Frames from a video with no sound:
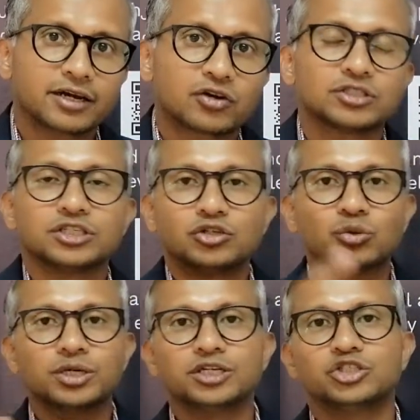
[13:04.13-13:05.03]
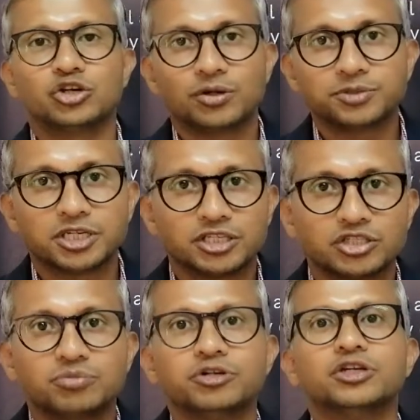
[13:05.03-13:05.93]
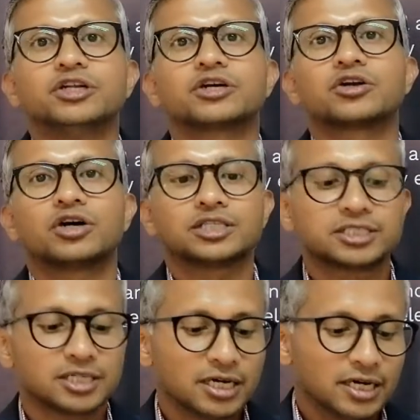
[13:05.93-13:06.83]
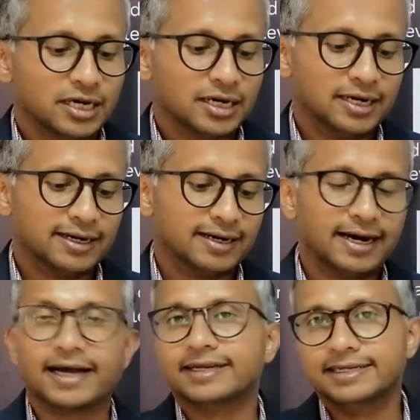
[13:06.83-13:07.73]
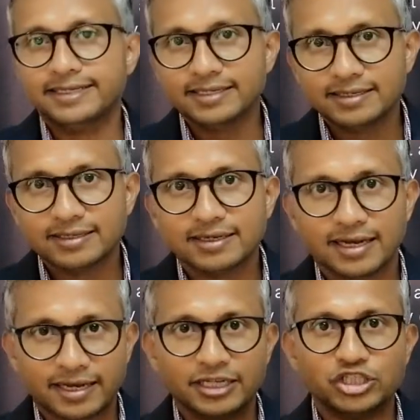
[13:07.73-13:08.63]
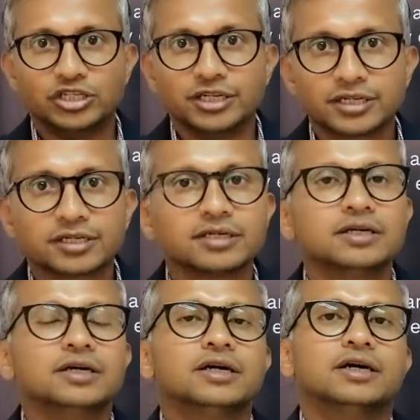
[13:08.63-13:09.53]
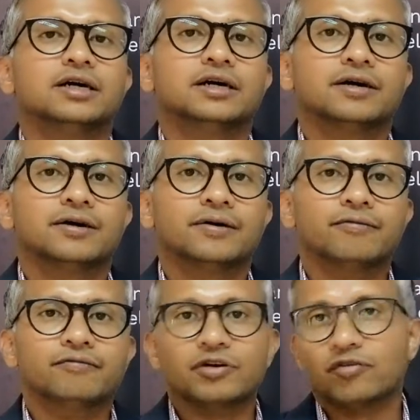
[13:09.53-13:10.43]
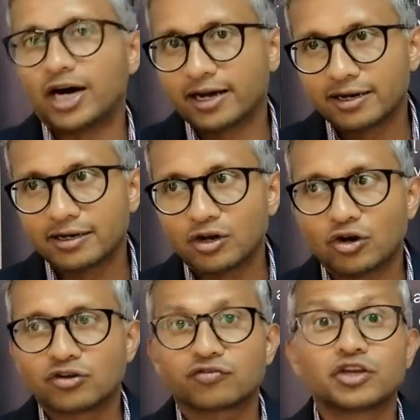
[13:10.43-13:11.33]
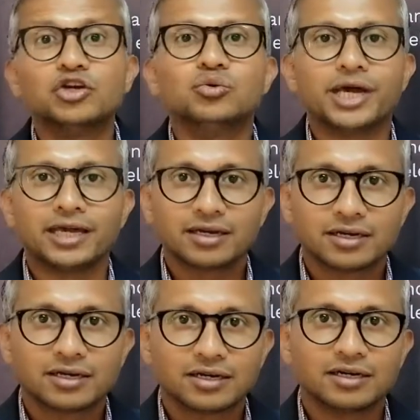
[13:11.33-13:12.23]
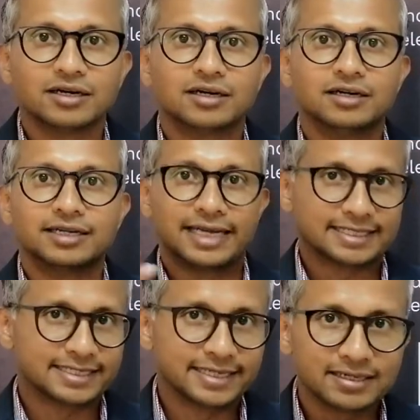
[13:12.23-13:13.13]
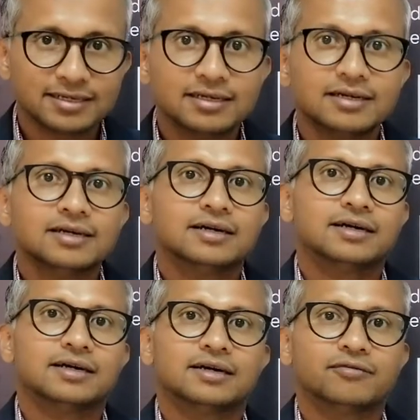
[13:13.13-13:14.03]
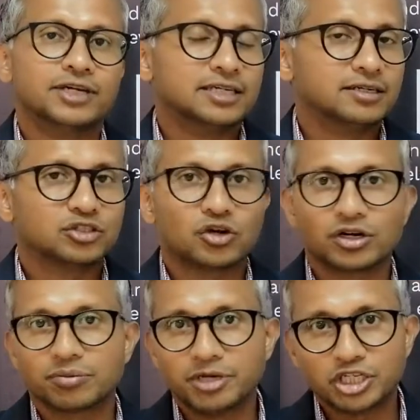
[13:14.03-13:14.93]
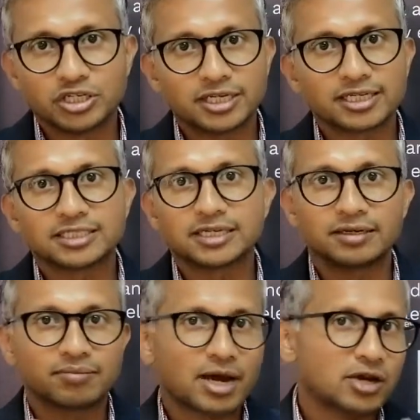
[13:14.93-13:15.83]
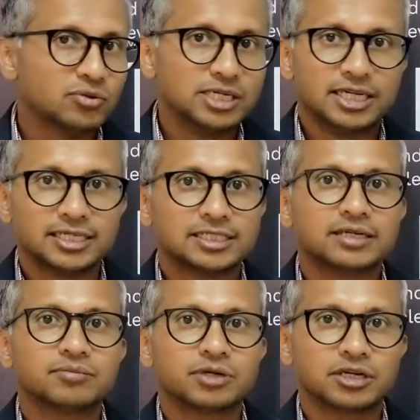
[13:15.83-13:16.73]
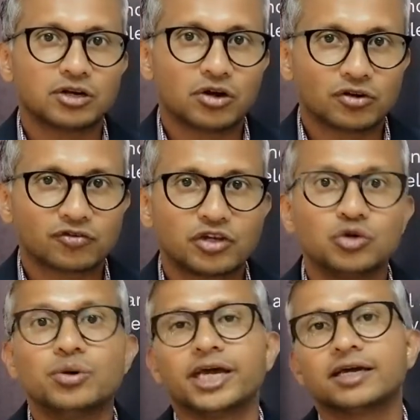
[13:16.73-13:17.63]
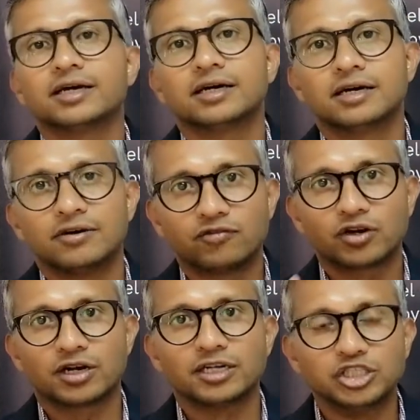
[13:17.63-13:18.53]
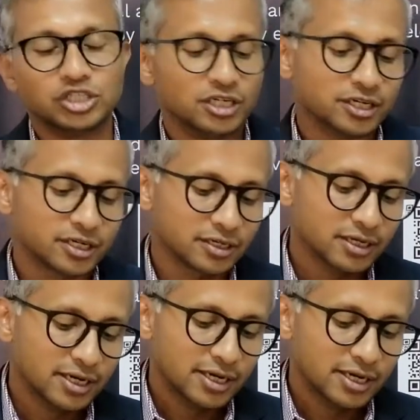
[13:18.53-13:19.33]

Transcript: across the 200 jobs are distributed across R&D, like engineering. We've hired a lot of QA, testing, whether it's automation testing, manual testing, but a lot of QA for our engineering.